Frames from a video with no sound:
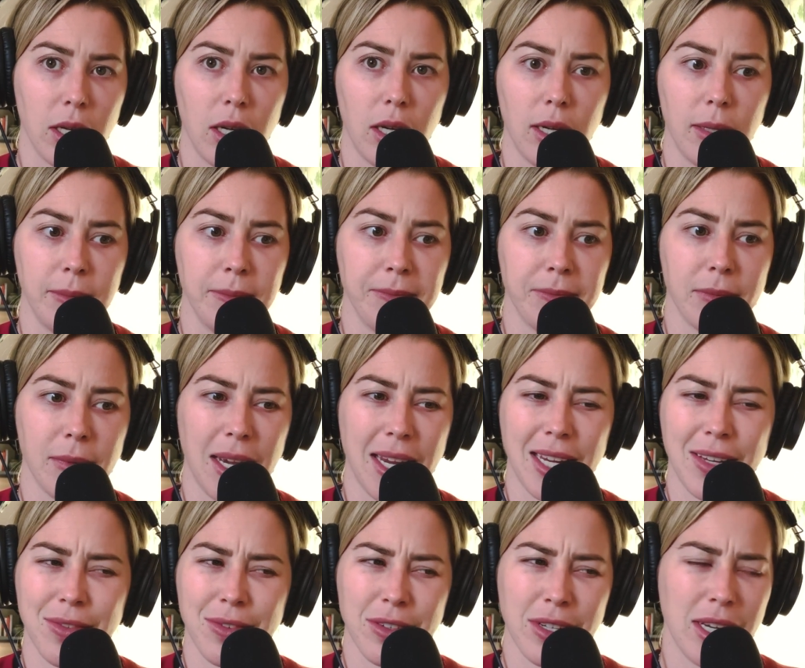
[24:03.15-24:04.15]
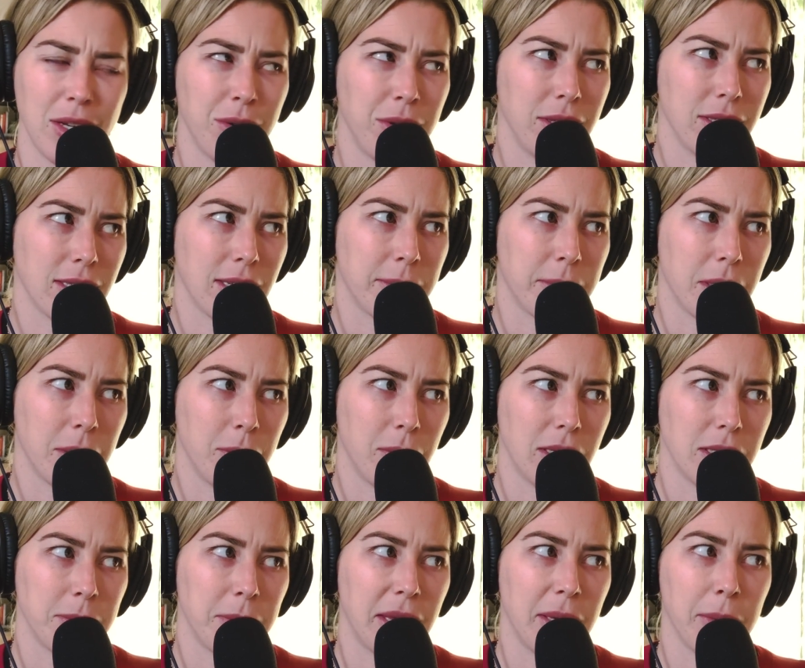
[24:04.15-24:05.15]
I forget who the celebrity
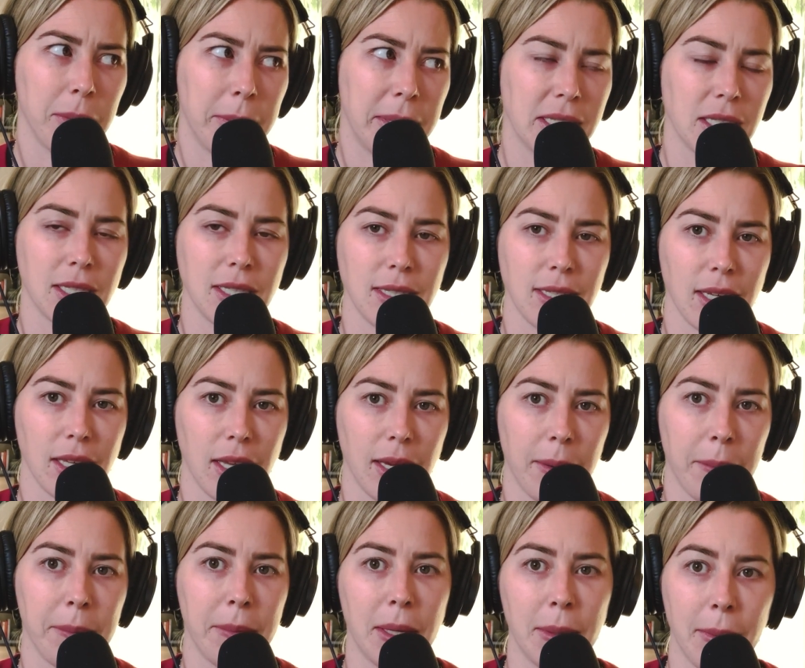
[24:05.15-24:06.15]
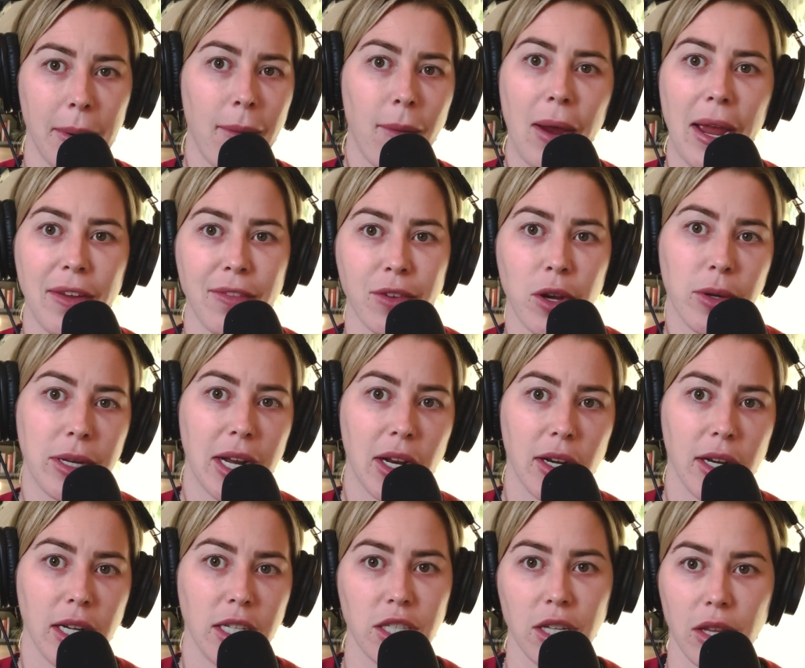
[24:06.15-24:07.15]
was, but they were basically saying like, me and my wife go
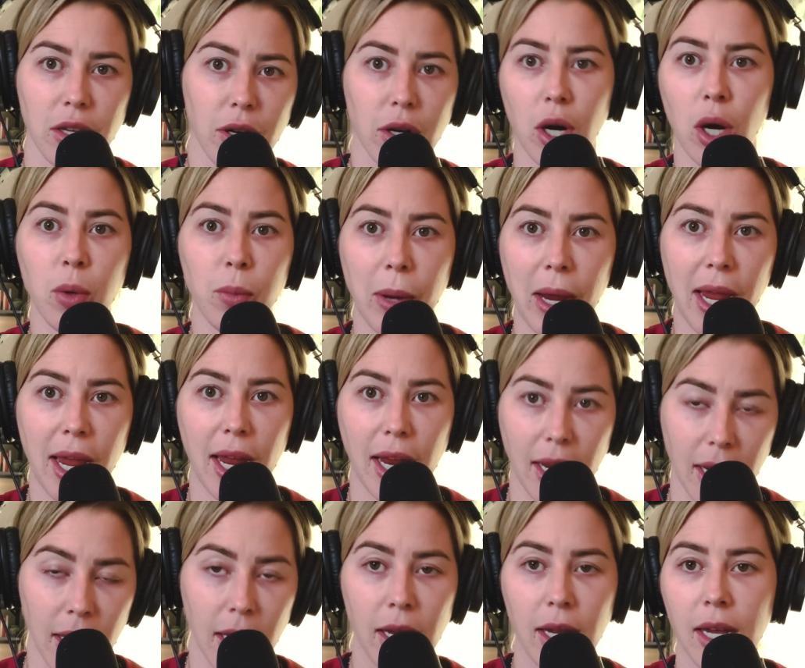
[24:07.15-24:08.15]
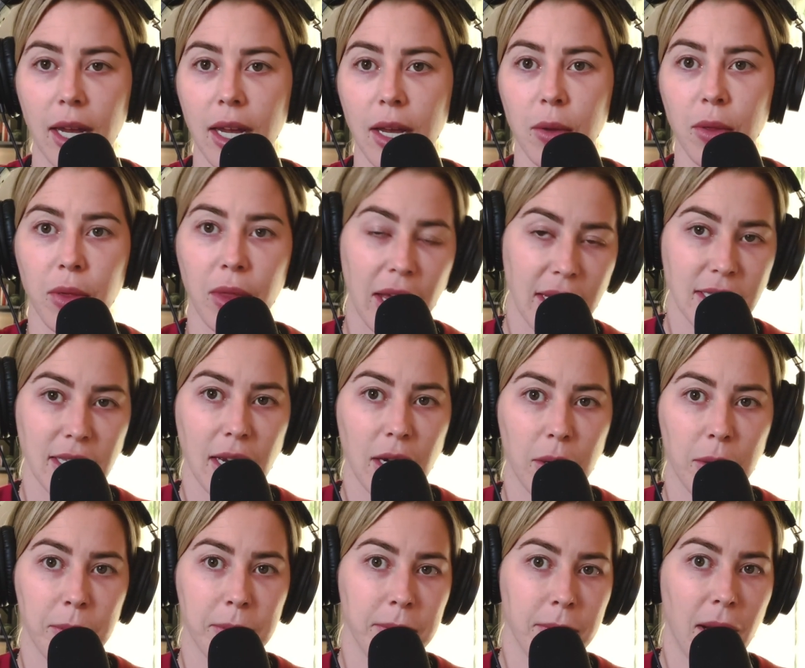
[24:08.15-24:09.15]
down on each other. Hooray. That's
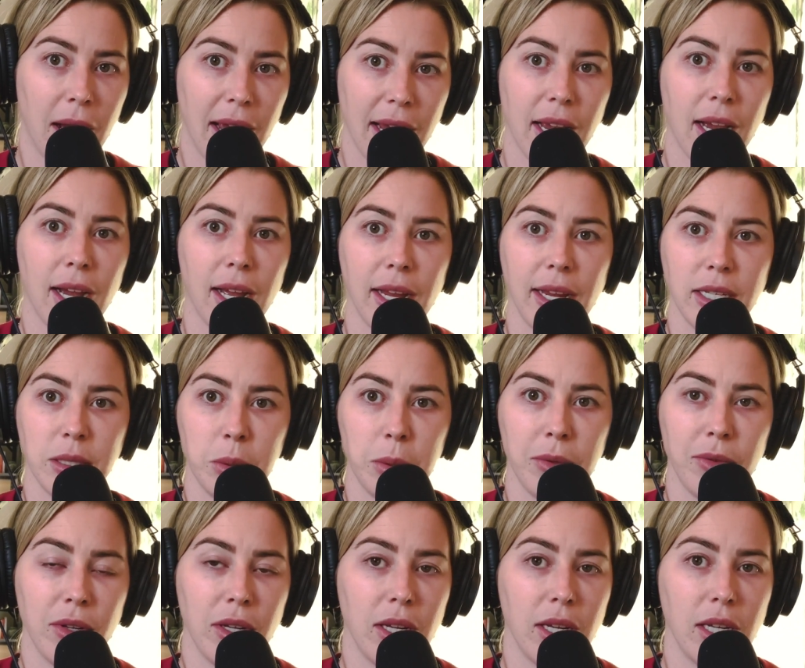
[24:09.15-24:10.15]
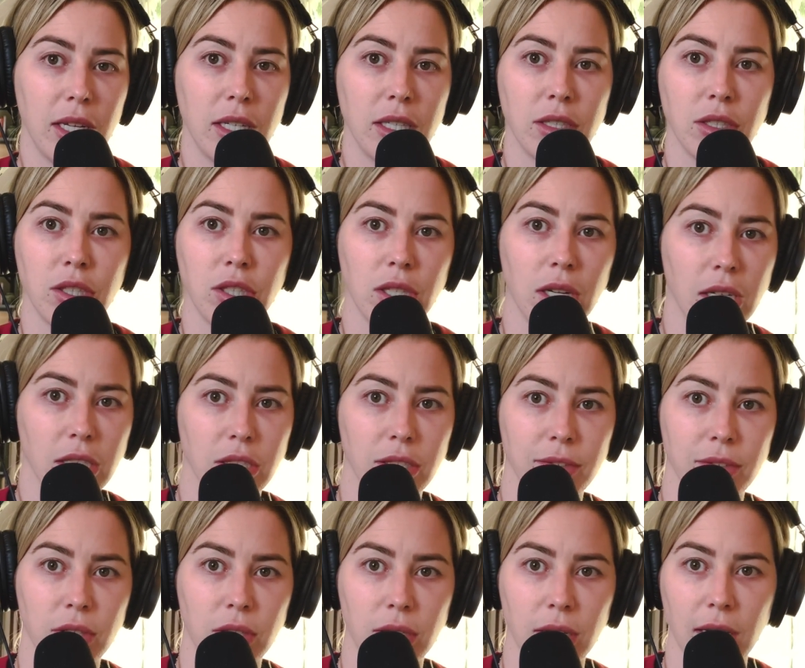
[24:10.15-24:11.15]
how I got HPV. She got
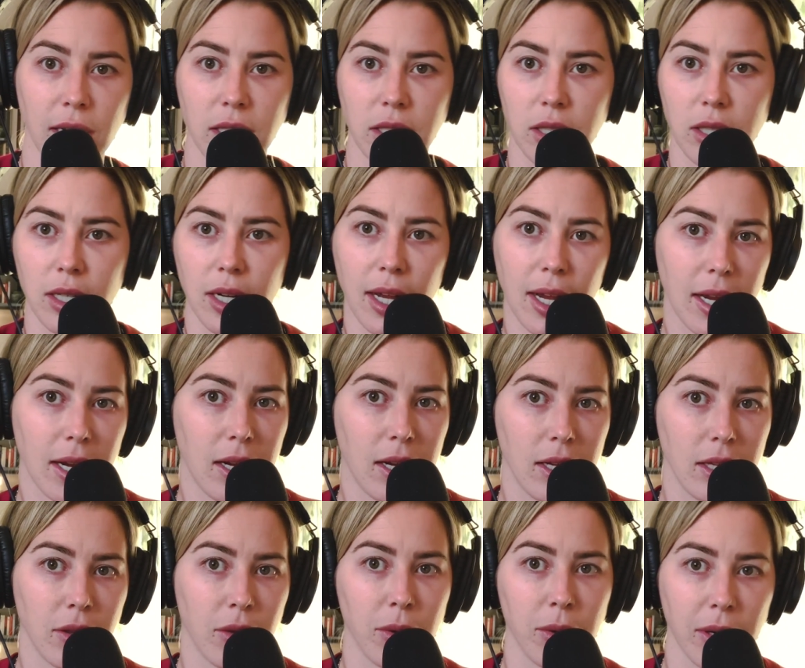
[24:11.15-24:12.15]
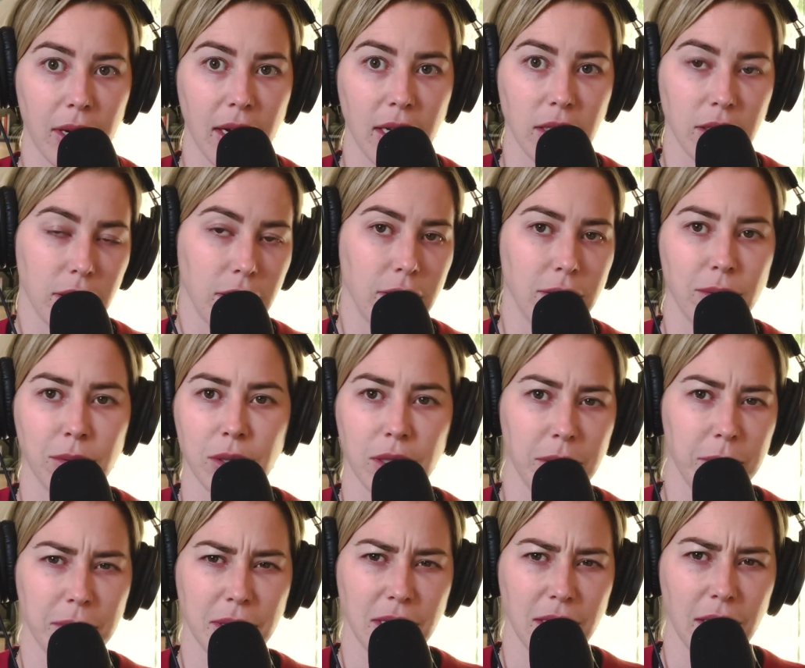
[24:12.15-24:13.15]
cervical cancer and I got throat cancer,
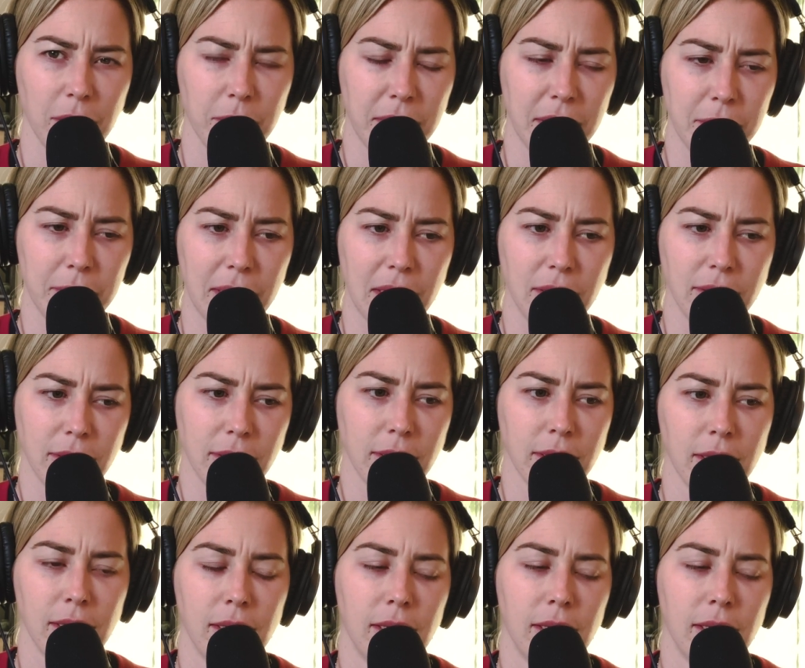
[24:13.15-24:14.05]
or it was the other way around.